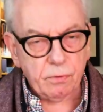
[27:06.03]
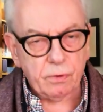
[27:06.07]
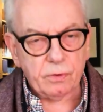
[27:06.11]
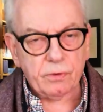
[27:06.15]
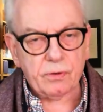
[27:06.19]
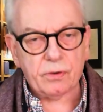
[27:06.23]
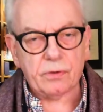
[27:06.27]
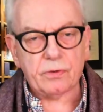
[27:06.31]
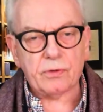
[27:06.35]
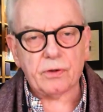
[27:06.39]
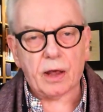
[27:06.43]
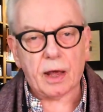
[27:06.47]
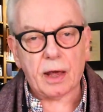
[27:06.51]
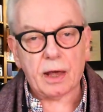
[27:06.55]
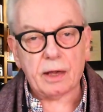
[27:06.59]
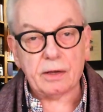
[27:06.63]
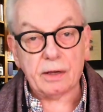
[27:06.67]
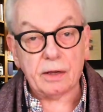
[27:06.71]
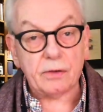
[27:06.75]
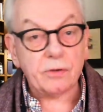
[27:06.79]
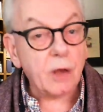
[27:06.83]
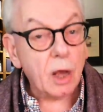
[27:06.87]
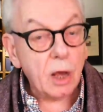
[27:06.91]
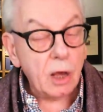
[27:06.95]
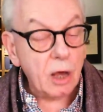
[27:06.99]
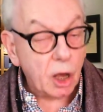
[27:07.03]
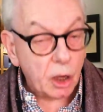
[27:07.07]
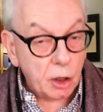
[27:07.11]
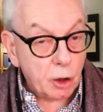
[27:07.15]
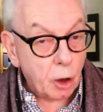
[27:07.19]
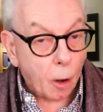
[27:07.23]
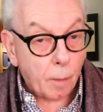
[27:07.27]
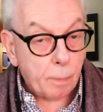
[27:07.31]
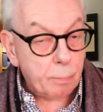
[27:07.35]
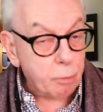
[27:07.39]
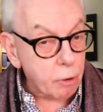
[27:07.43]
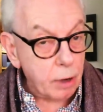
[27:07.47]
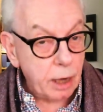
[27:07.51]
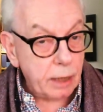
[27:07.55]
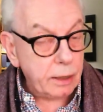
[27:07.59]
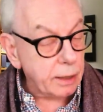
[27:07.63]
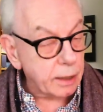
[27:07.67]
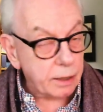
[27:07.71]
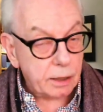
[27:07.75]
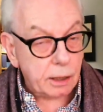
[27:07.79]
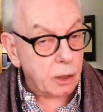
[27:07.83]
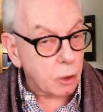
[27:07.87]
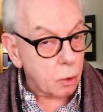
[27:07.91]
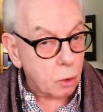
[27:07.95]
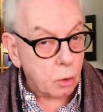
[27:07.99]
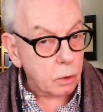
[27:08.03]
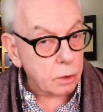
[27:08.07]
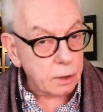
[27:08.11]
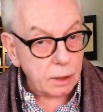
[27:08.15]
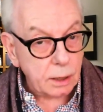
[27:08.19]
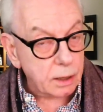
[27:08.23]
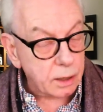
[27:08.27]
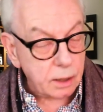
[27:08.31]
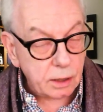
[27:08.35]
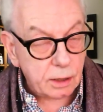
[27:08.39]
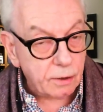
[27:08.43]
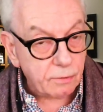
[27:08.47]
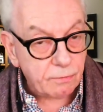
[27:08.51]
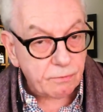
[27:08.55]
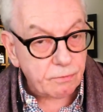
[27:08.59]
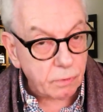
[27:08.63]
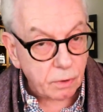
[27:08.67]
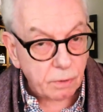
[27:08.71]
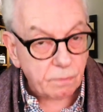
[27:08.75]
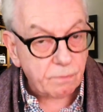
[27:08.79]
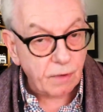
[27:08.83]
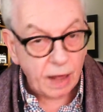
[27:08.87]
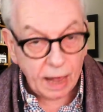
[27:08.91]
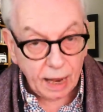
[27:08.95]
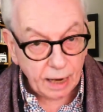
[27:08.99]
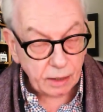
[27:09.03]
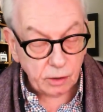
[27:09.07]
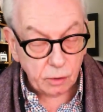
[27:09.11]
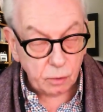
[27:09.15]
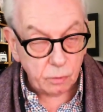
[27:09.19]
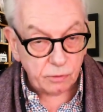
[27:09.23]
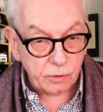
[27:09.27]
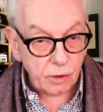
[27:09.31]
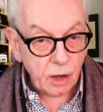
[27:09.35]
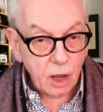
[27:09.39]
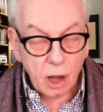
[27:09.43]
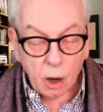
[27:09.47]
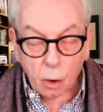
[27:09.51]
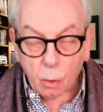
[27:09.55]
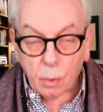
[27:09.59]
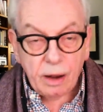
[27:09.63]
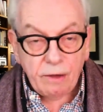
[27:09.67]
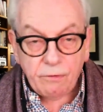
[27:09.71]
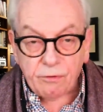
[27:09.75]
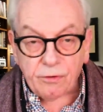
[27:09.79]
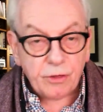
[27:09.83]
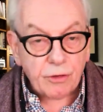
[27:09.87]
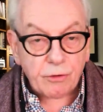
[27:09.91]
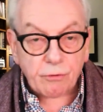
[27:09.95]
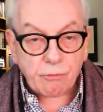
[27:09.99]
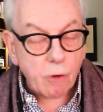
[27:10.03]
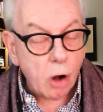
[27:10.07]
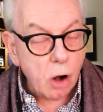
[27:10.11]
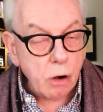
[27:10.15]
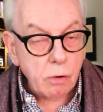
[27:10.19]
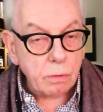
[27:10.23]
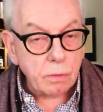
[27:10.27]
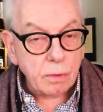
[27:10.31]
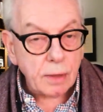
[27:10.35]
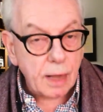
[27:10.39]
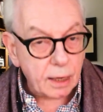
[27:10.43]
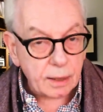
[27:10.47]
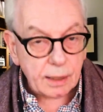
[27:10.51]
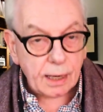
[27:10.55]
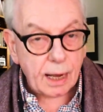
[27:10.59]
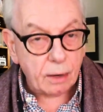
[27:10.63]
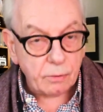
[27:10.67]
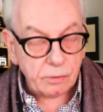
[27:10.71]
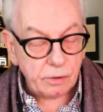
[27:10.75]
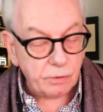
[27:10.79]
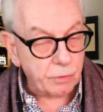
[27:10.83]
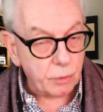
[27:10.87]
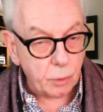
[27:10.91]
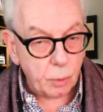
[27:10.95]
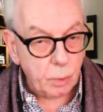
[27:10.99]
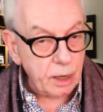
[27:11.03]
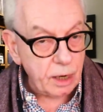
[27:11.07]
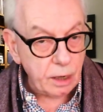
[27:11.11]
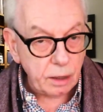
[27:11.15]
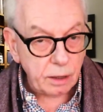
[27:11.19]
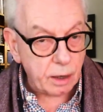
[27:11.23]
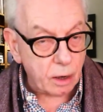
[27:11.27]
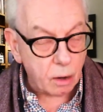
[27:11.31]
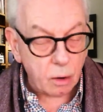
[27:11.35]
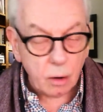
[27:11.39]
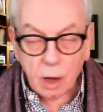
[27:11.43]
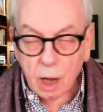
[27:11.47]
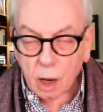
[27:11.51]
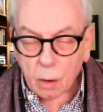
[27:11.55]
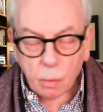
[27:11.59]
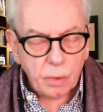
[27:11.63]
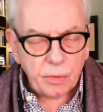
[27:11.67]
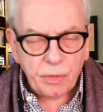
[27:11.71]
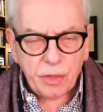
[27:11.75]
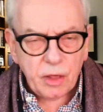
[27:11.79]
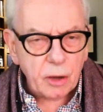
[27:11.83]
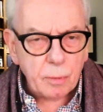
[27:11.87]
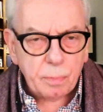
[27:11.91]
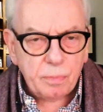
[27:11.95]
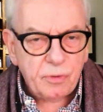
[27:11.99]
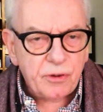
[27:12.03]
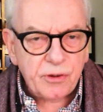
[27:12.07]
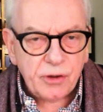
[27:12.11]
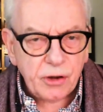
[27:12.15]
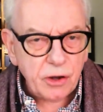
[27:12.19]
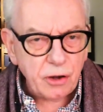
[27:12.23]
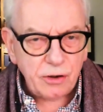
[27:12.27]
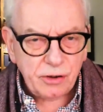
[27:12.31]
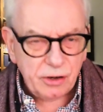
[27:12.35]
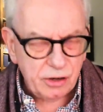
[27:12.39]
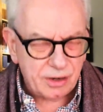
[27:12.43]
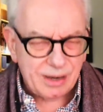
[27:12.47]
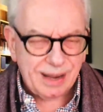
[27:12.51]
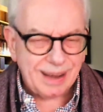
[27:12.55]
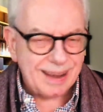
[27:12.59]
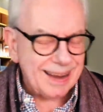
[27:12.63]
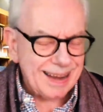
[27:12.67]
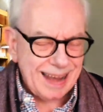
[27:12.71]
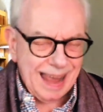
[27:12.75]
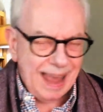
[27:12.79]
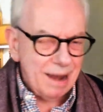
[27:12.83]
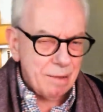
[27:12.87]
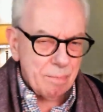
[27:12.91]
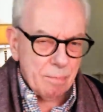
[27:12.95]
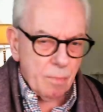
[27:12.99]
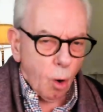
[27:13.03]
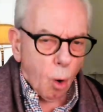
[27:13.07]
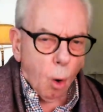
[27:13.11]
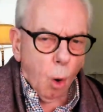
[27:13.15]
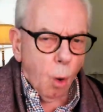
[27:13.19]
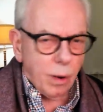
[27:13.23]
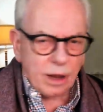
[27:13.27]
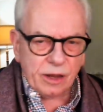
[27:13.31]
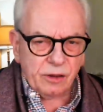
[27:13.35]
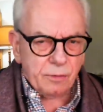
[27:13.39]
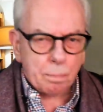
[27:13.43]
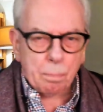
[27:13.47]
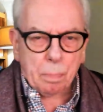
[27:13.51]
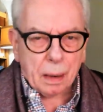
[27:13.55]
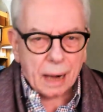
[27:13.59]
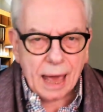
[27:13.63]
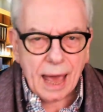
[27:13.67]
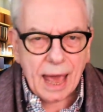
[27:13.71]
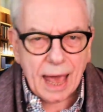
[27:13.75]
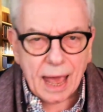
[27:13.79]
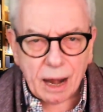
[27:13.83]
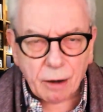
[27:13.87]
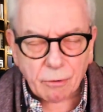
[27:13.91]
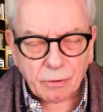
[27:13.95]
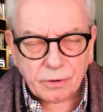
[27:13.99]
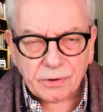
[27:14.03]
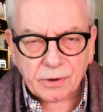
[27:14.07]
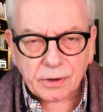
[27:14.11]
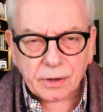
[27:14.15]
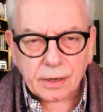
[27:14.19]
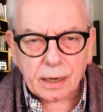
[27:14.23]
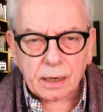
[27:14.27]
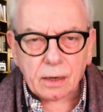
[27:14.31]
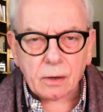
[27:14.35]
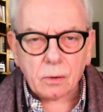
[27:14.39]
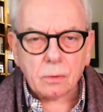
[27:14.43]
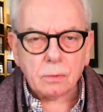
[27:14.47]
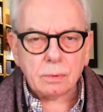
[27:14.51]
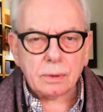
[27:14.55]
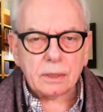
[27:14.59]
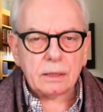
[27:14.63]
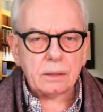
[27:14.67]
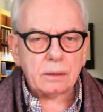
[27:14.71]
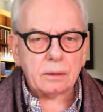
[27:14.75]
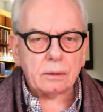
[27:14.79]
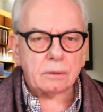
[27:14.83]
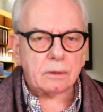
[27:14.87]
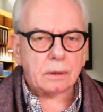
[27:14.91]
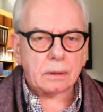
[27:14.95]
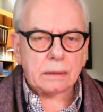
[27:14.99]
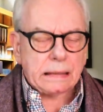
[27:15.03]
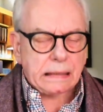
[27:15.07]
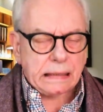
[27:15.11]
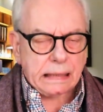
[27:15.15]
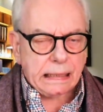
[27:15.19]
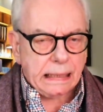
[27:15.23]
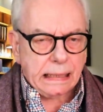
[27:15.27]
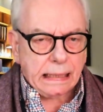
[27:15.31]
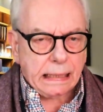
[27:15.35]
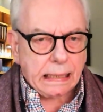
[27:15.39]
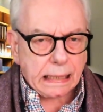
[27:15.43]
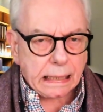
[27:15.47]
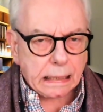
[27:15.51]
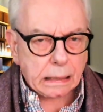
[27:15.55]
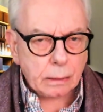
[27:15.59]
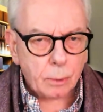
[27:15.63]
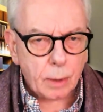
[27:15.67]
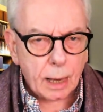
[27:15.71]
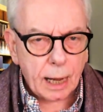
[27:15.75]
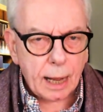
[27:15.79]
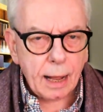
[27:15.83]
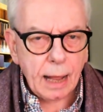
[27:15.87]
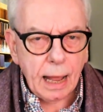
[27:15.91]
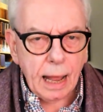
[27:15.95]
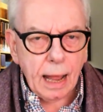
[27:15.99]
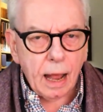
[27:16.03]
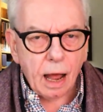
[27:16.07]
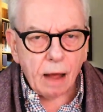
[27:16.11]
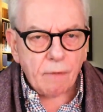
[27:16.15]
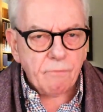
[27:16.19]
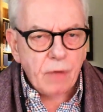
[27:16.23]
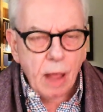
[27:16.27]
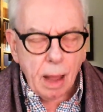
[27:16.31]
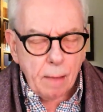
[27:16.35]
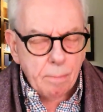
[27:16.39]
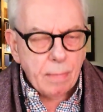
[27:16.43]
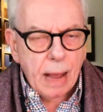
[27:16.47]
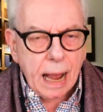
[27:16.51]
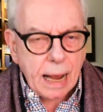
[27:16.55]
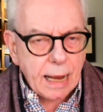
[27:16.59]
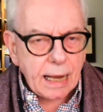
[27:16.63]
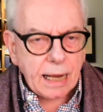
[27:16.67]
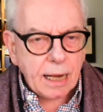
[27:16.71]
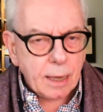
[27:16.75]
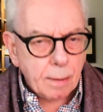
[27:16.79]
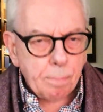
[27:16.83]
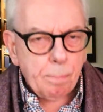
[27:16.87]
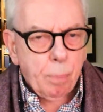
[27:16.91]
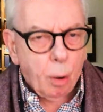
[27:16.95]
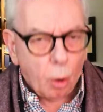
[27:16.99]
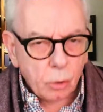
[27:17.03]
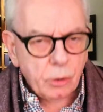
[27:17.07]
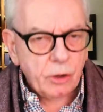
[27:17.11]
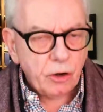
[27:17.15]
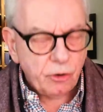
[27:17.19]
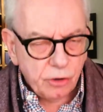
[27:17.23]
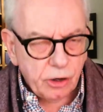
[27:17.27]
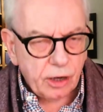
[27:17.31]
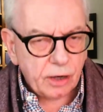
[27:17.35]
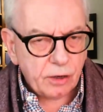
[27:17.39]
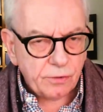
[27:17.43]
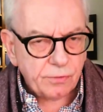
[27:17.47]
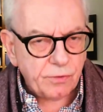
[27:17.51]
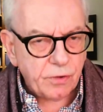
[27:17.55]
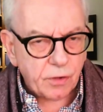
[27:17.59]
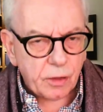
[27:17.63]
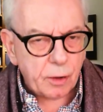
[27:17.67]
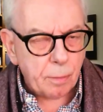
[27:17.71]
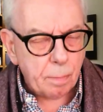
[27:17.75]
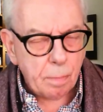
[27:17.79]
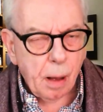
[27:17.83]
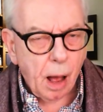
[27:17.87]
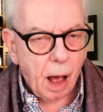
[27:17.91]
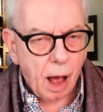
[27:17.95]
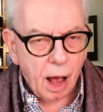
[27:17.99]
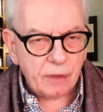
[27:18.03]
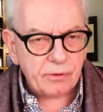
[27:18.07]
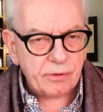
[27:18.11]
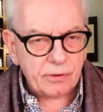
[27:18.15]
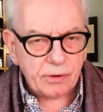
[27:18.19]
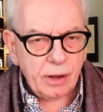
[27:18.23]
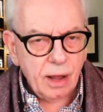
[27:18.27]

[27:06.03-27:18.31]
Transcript: societies had operated according to different values. We've thrown that out of the window with the absurdity, again, always Blair, isn't it? Always leading the way and making apologies for the past